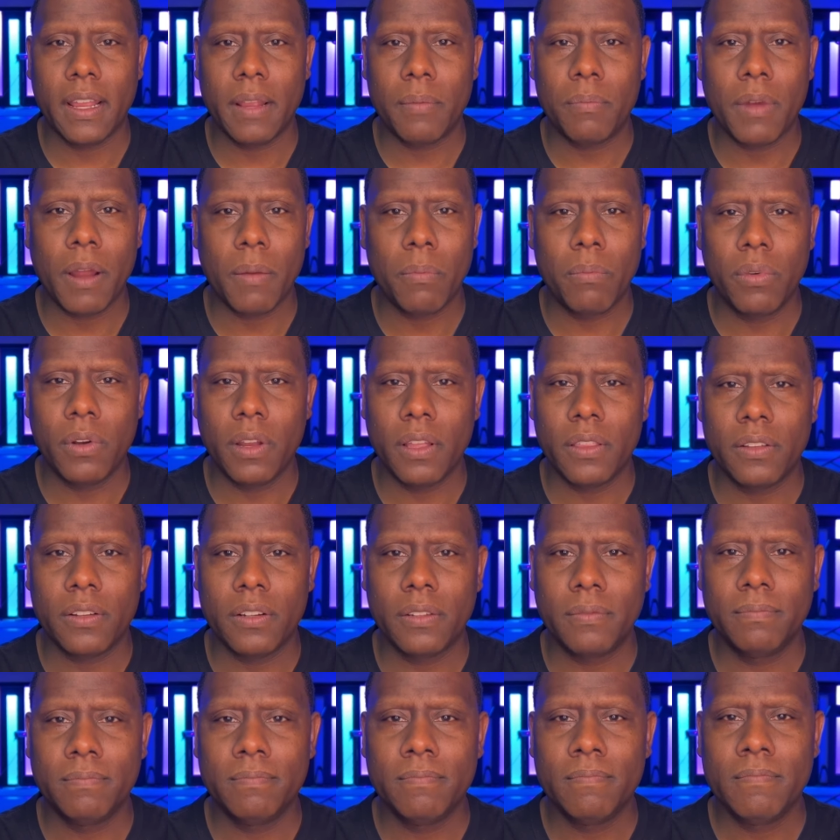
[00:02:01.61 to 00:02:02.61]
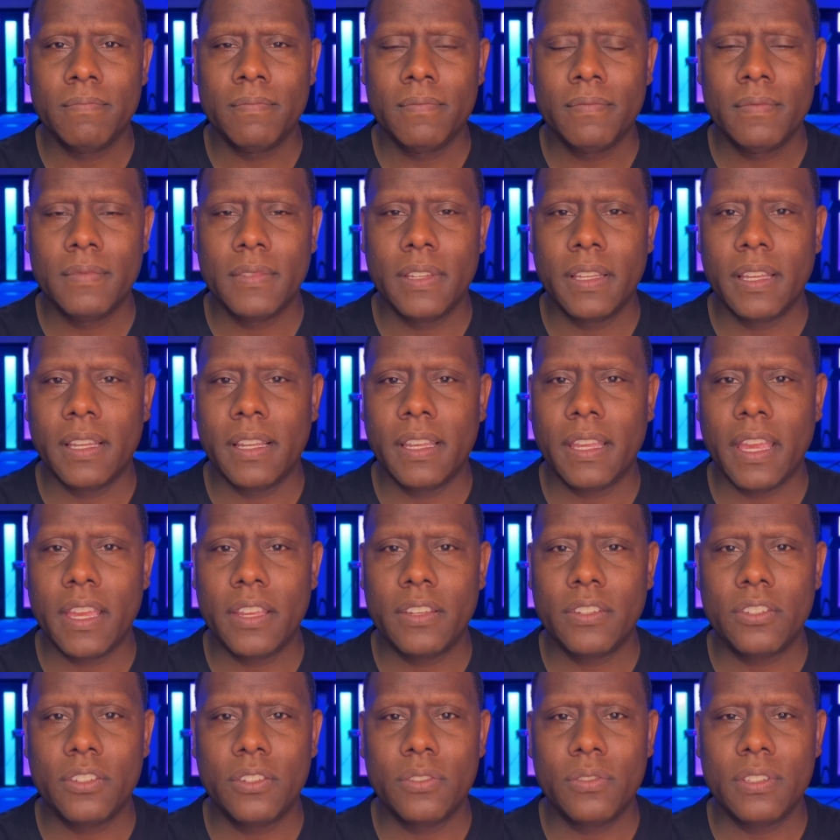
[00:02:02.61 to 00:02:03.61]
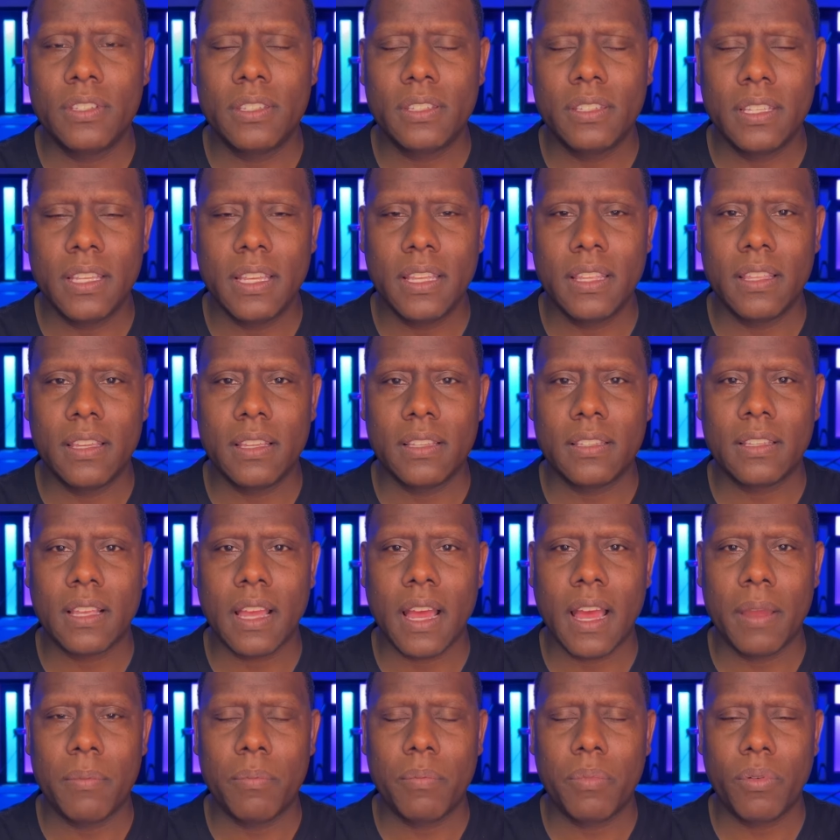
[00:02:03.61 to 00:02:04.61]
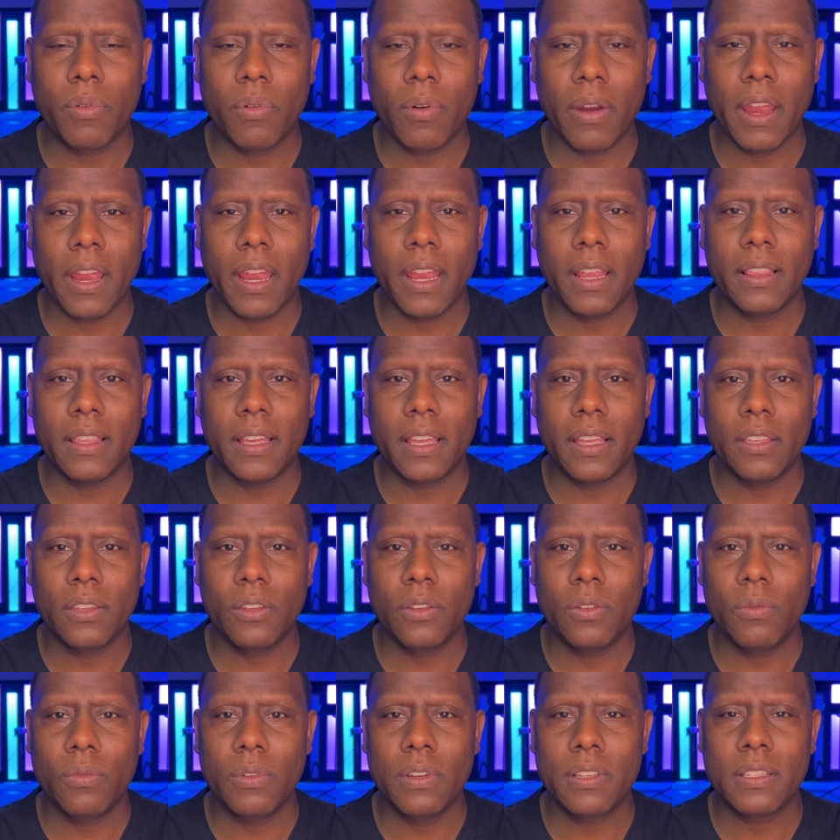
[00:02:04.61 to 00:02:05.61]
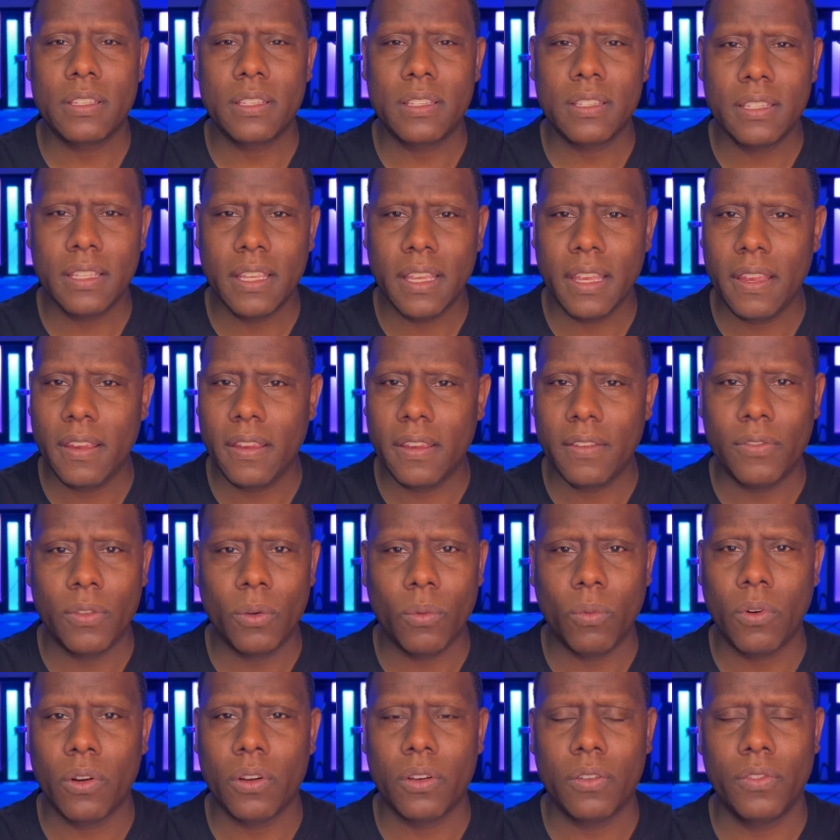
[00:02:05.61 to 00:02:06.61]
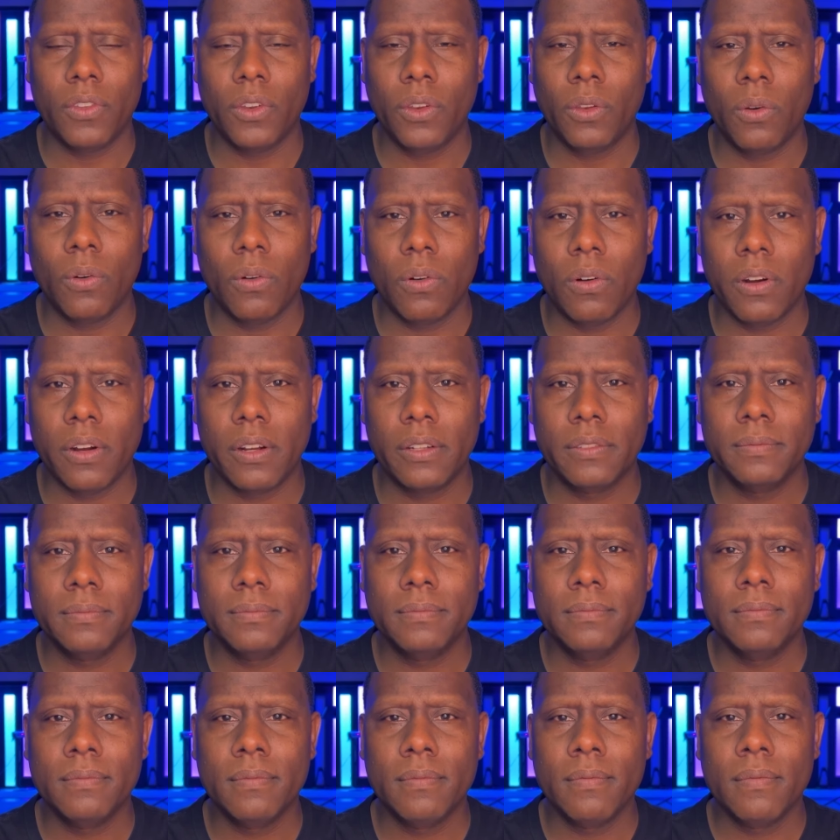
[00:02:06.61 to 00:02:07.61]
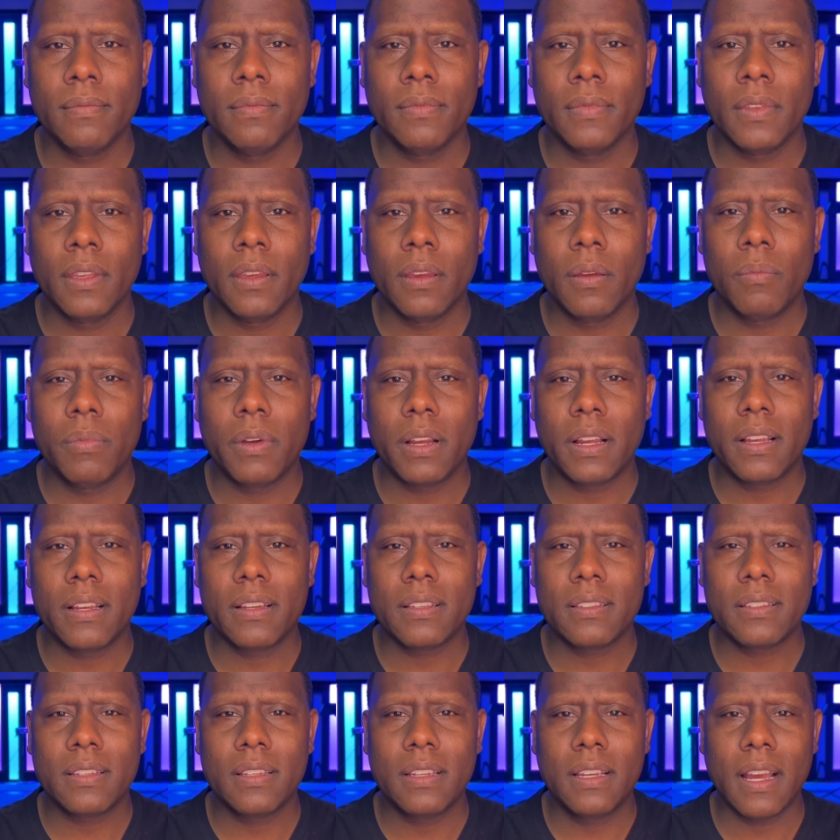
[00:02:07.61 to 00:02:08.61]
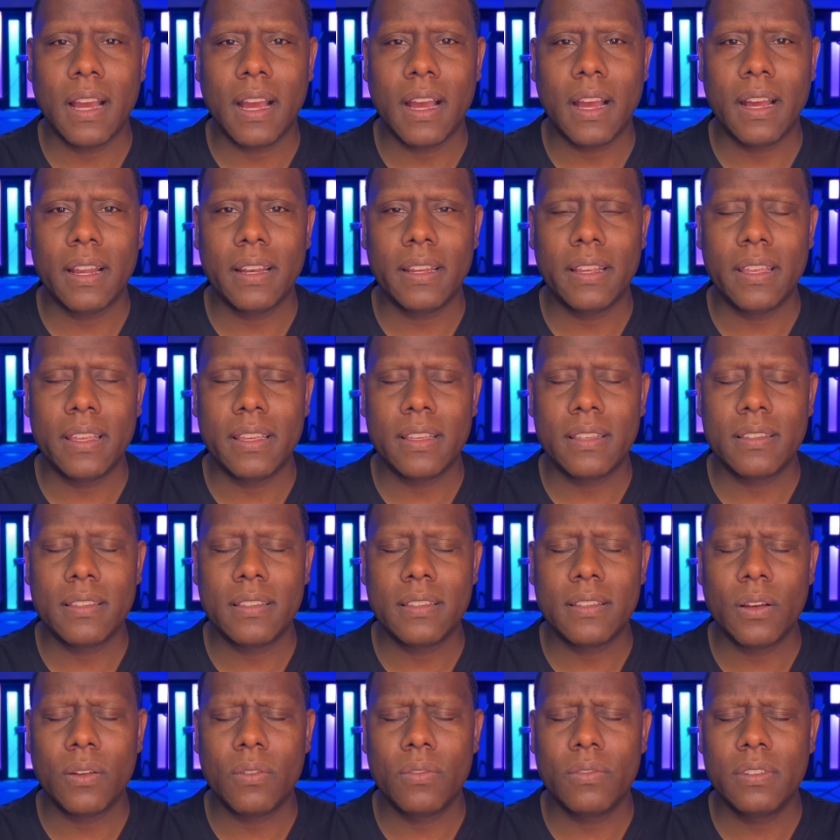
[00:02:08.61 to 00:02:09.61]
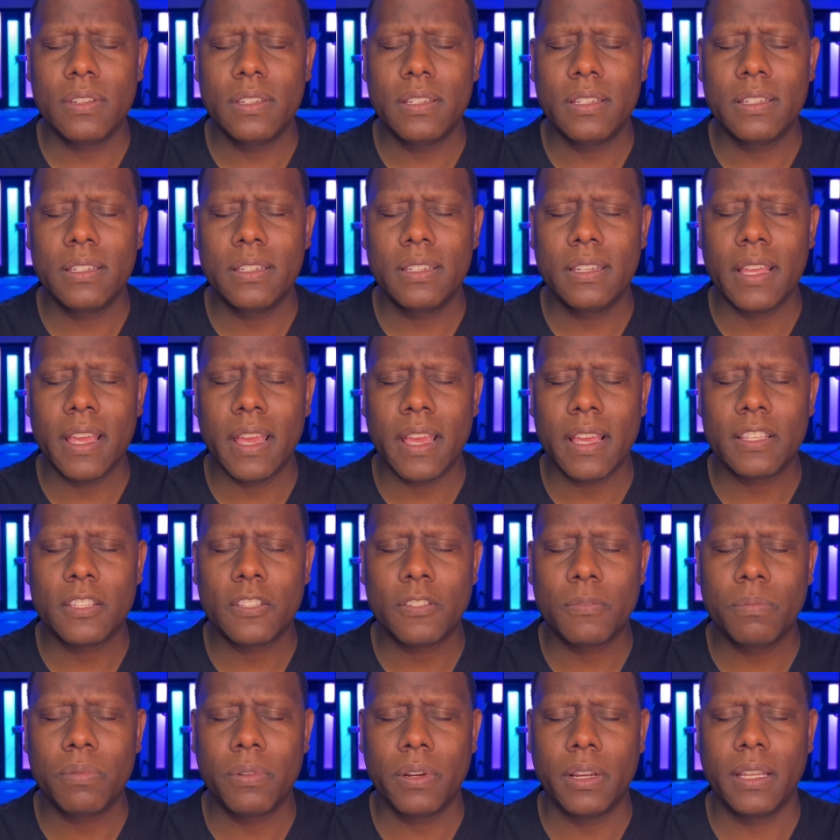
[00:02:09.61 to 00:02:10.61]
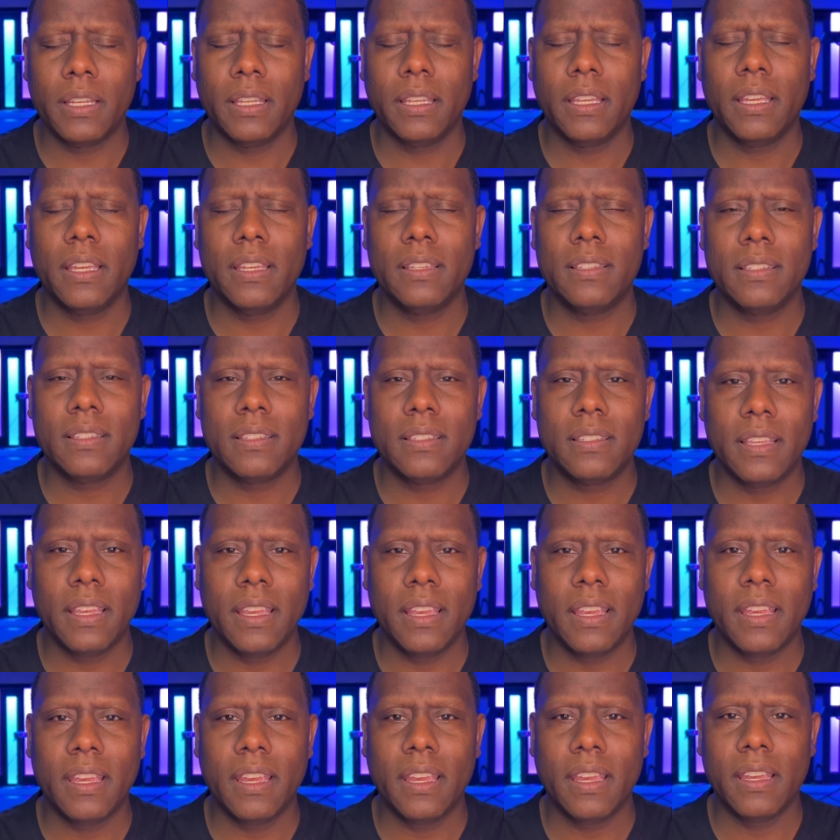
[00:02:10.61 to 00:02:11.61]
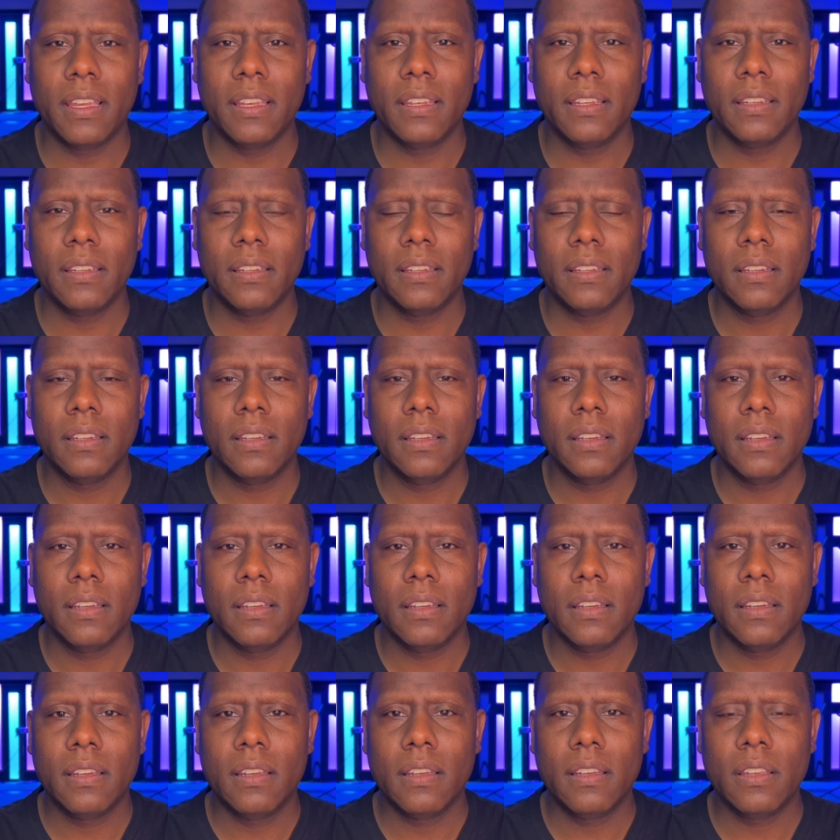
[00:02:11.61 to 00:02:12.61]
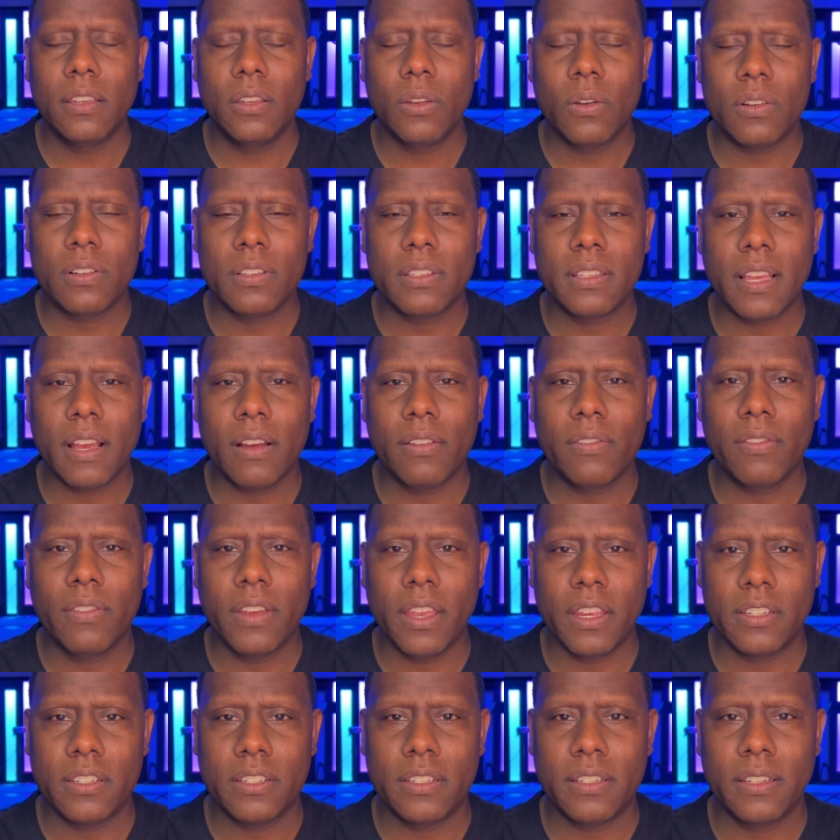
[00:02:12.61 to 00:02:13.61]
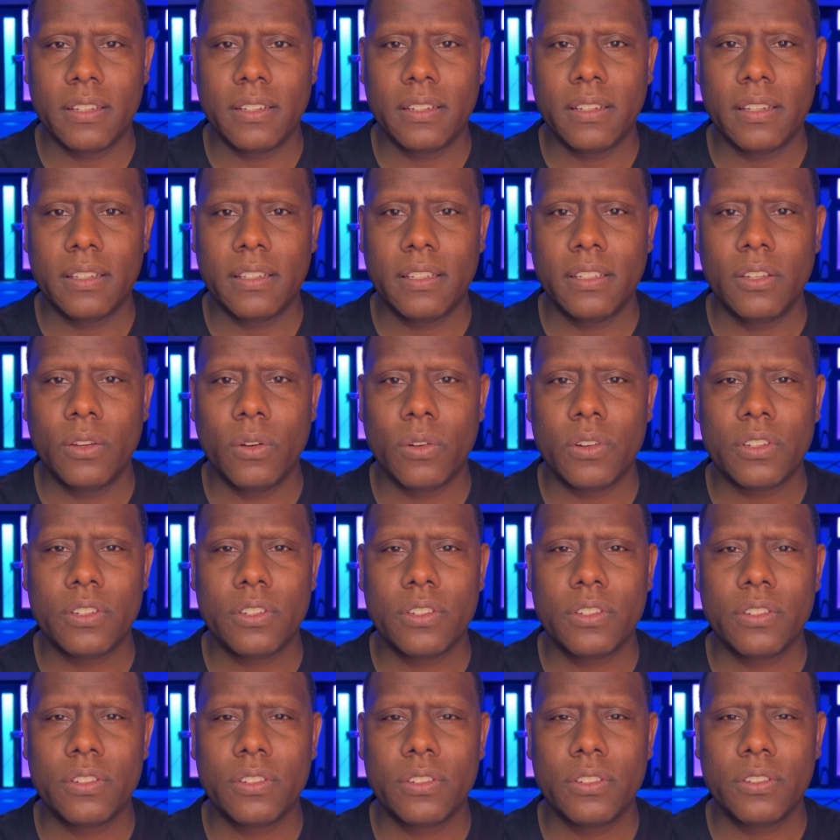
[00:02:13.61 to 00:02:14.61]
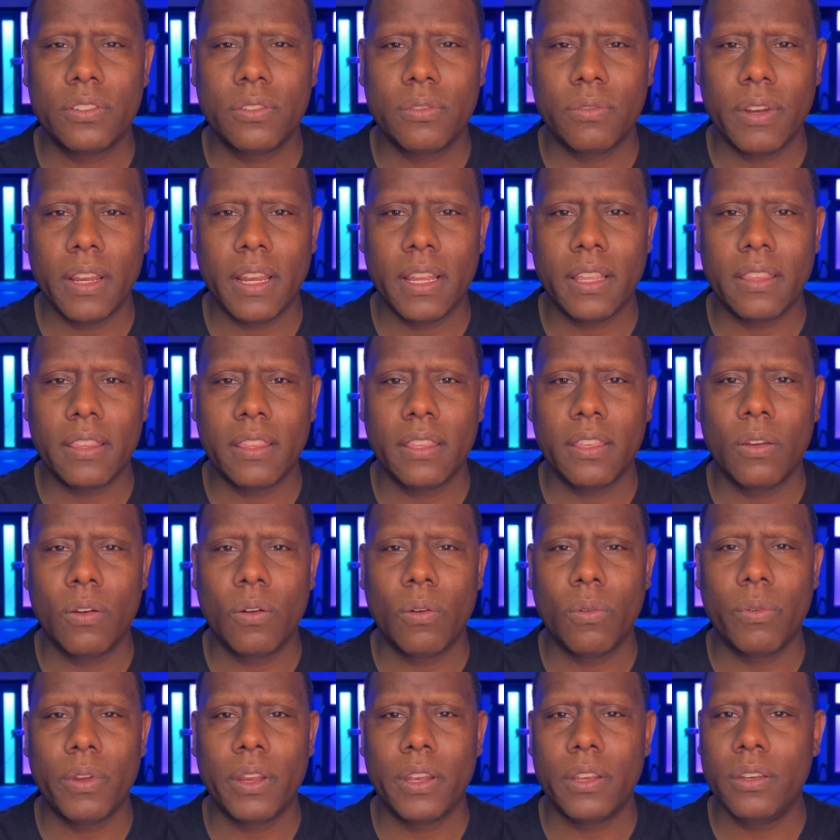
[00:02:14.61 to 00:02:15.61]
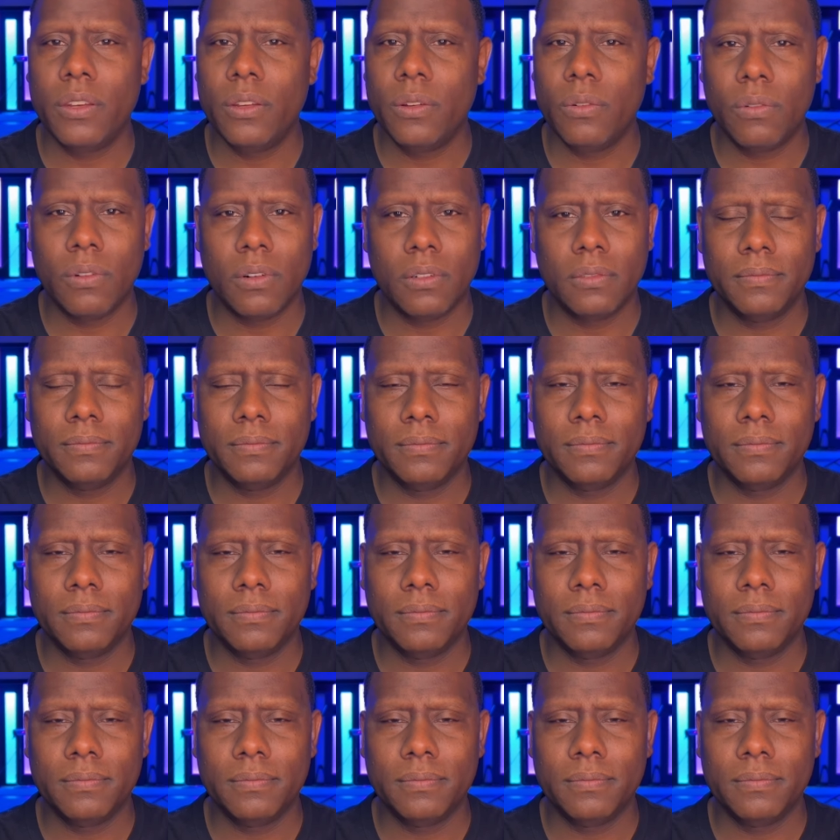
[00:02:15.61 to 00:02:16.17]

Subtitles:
And my brother, in case you see this, I pray that you receive the word of the Lord because God is so desperately seeking your salvation, your strength, your renewal.